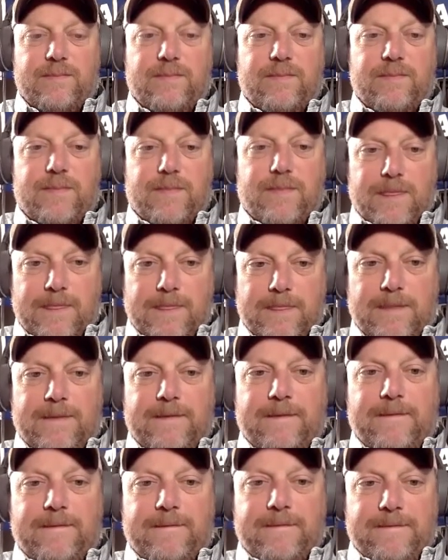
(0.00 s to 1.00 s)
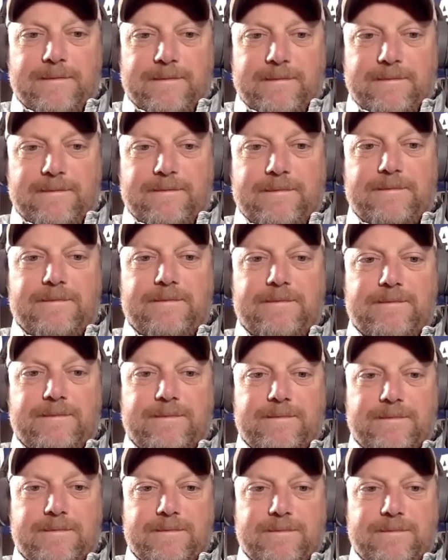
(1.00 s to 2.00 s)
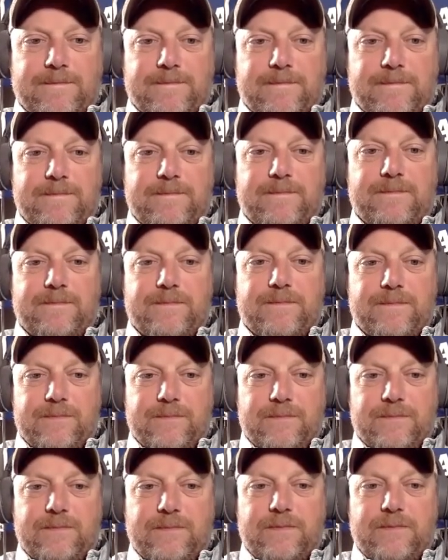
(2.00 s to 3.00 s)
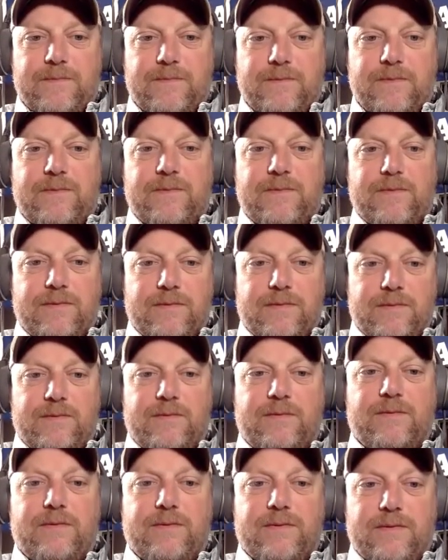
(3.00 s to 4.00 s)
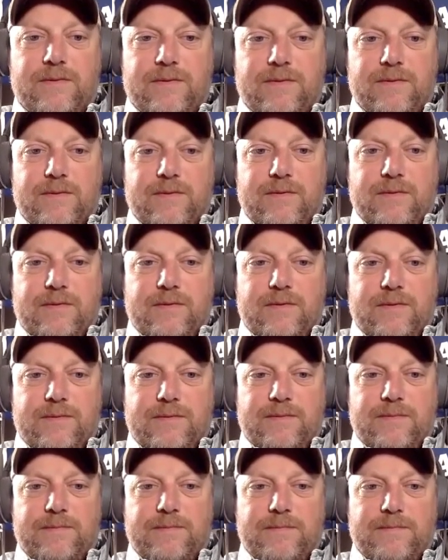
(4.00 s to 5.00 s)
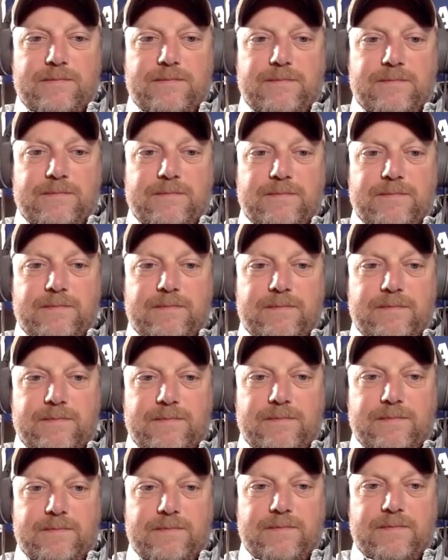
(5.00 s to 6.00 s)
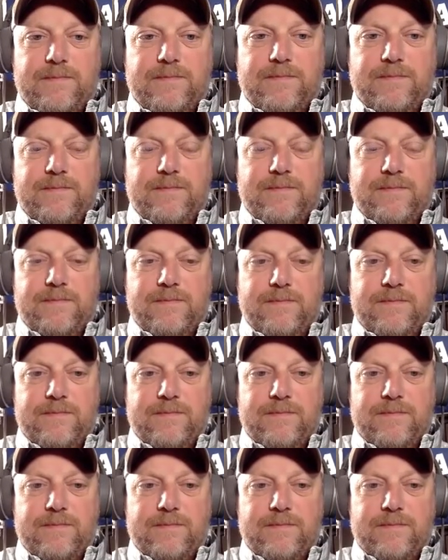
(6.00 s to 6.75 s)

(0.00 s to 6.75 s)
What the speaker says: [no speech]